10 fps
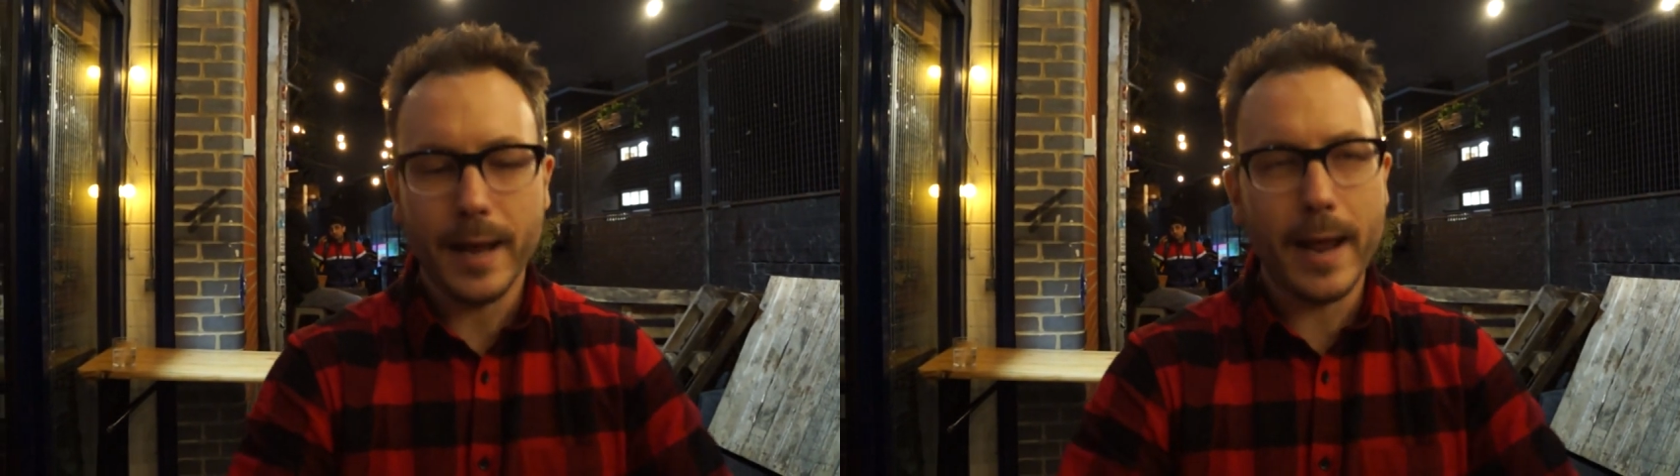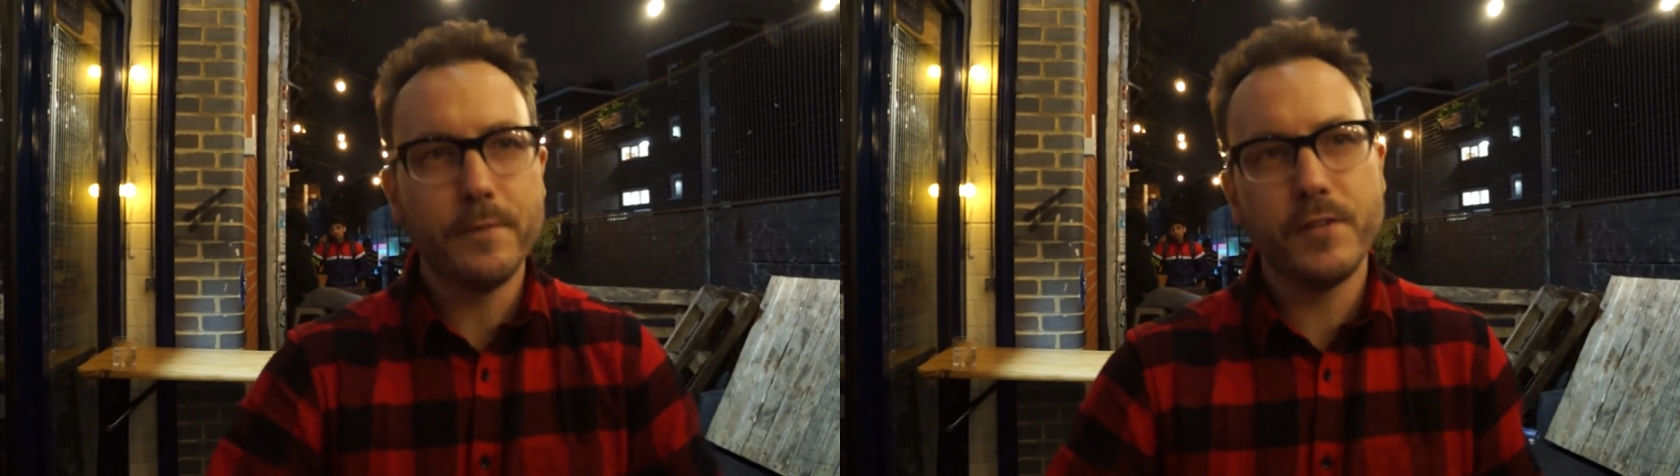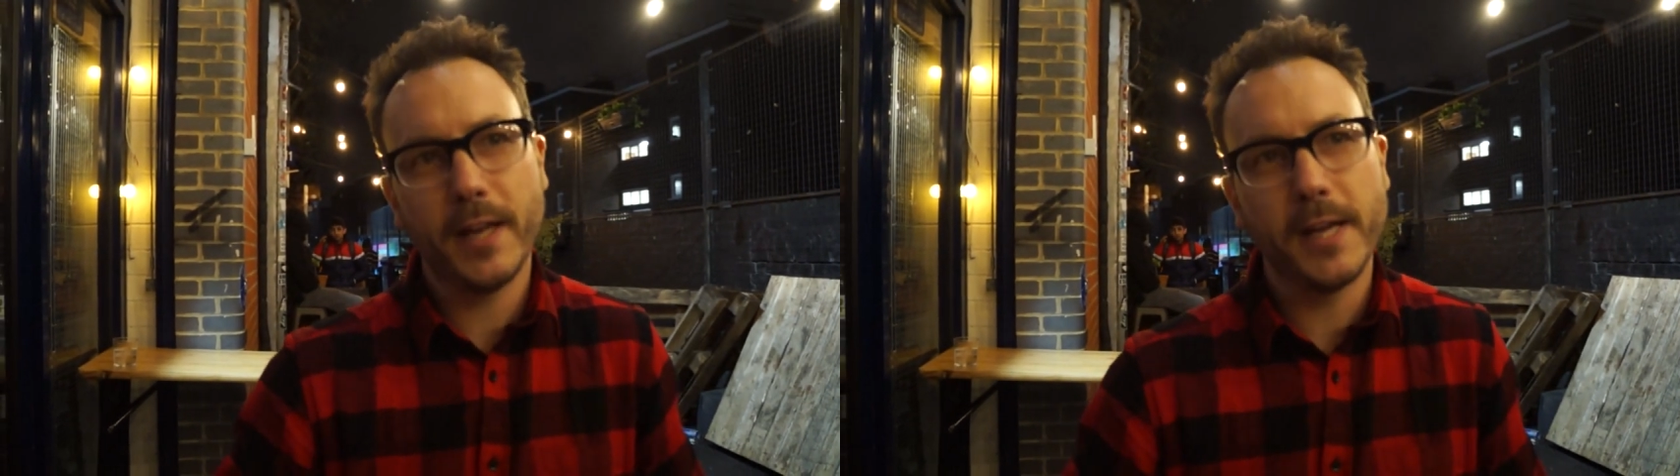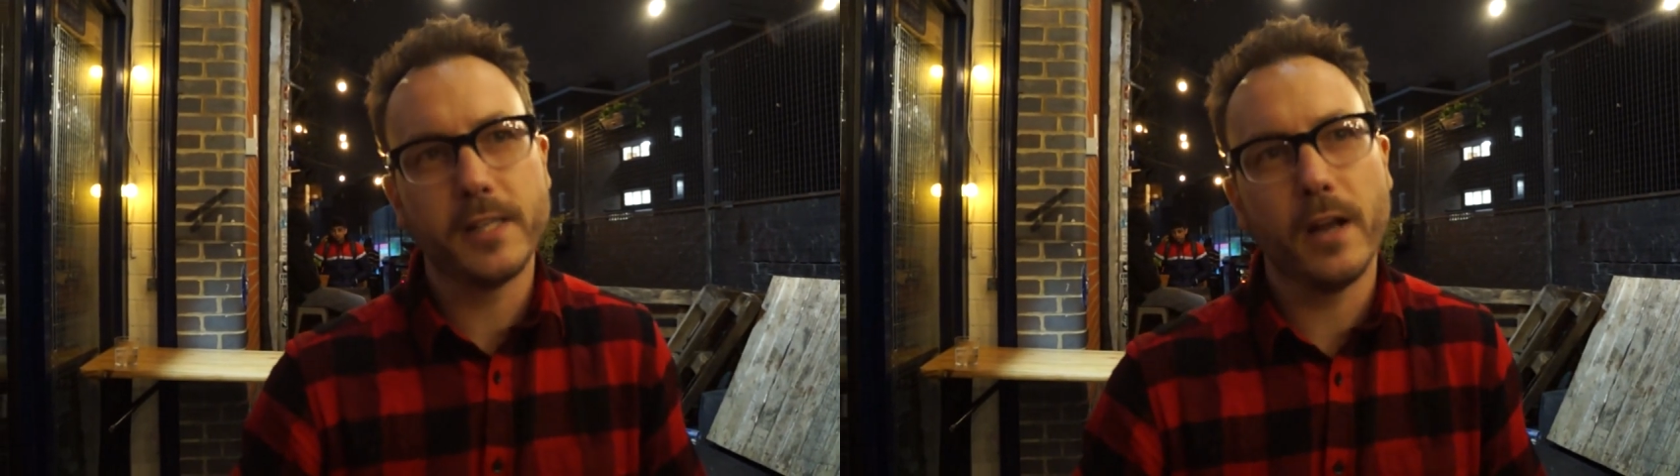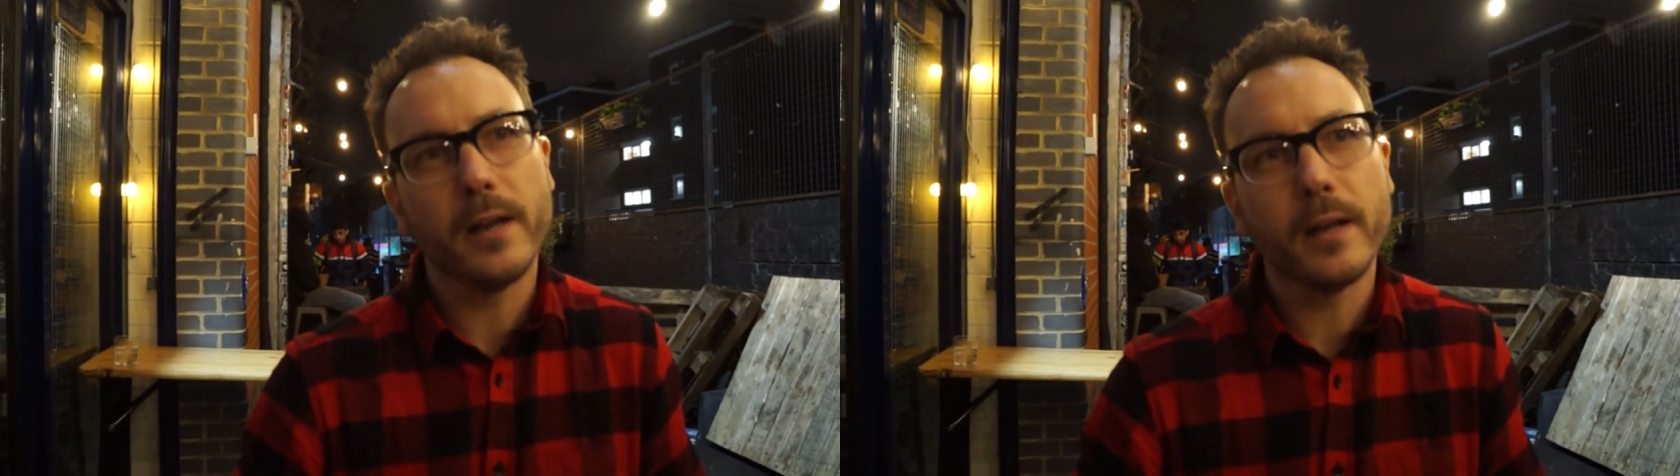everything is
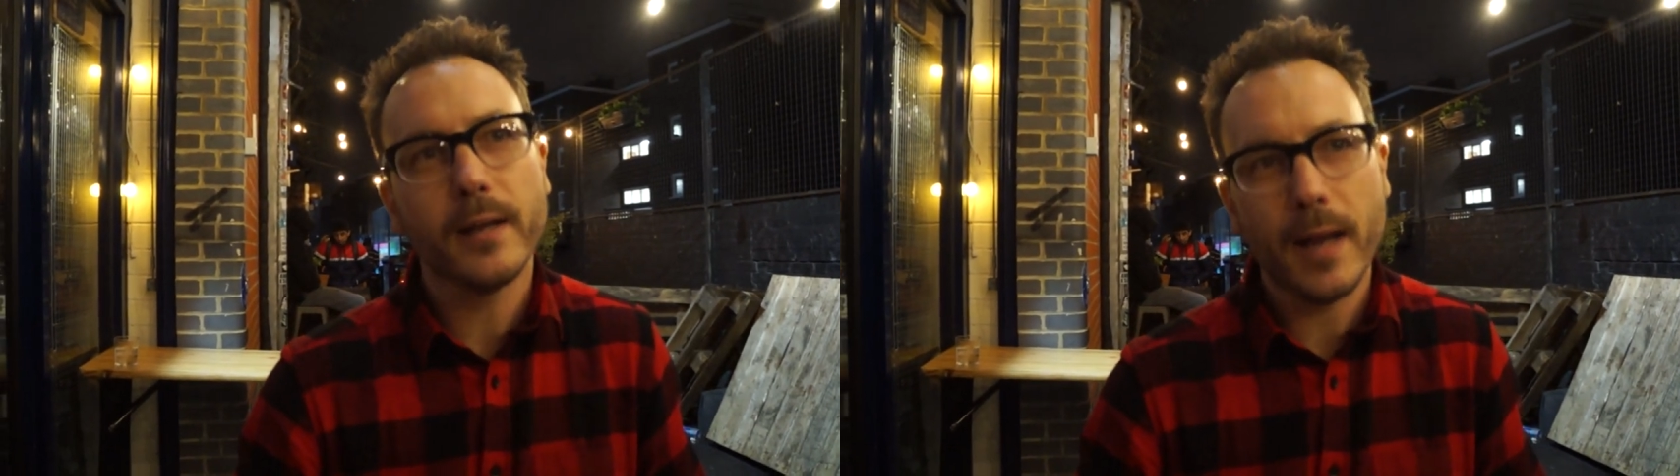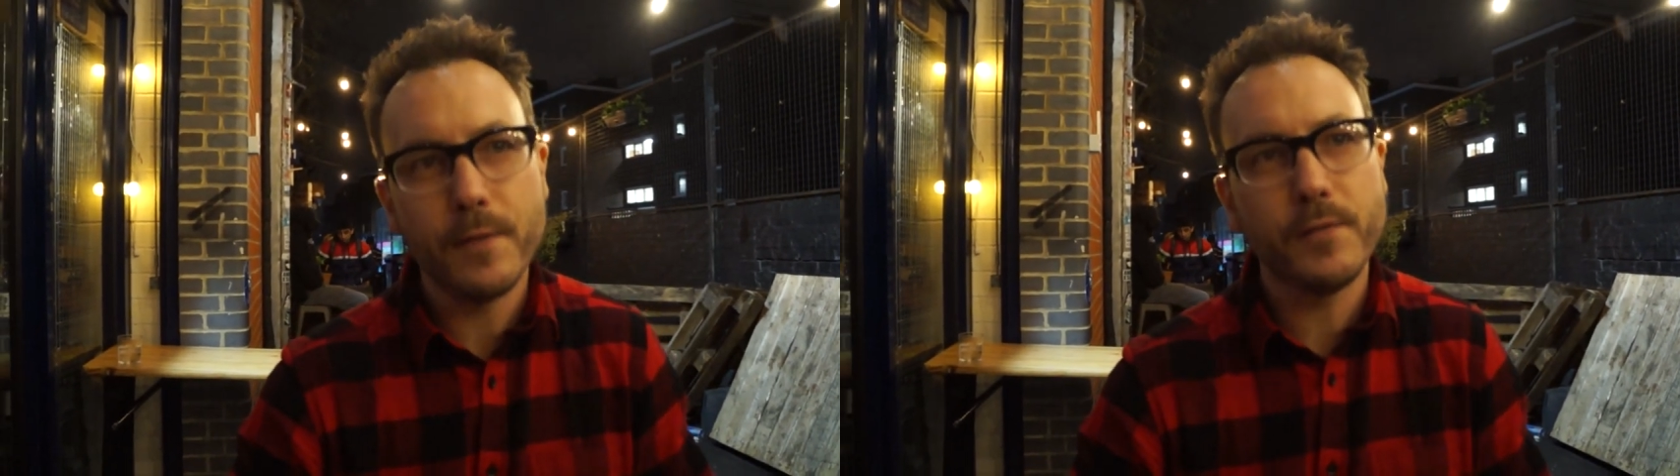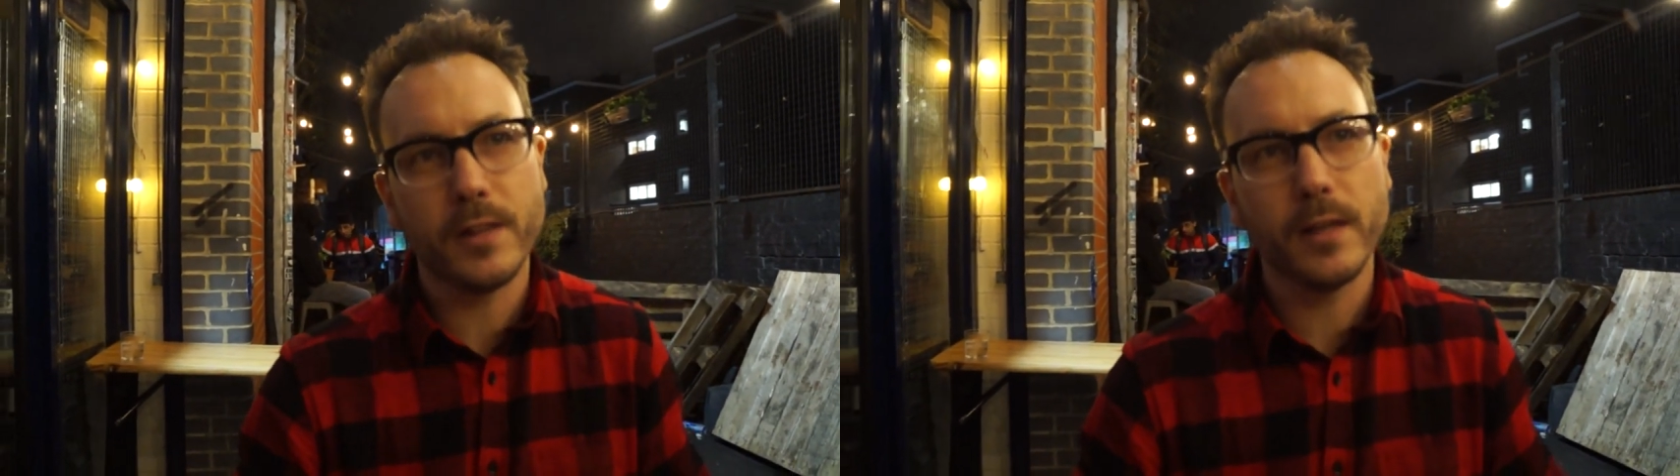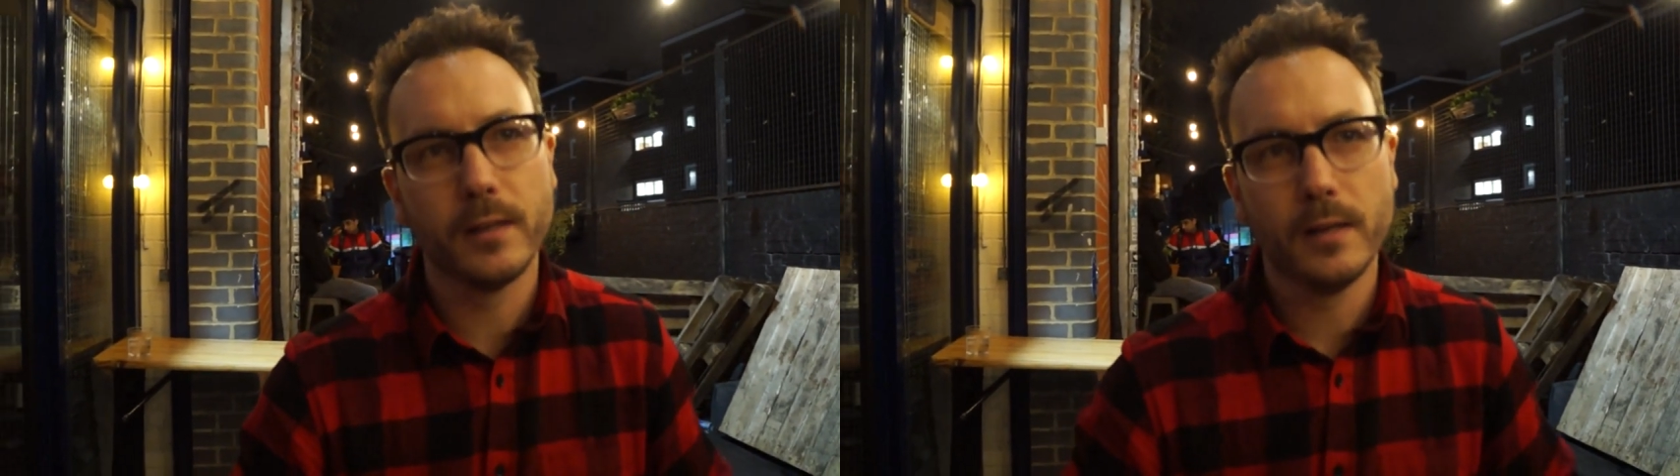done here. Everything.